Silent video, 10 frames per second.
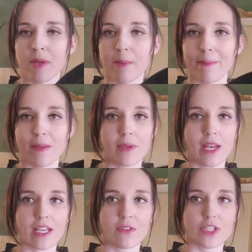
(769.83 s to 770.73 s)
Maybe I
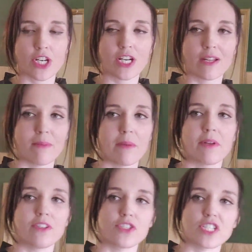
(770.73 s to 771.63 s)
can return it. Maybe
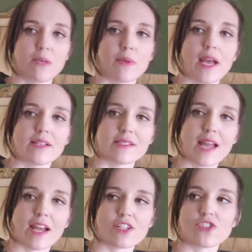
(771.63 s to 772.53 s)
I'll just keep it as an
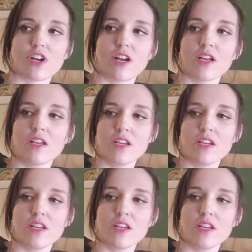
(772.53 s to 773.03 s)
extra,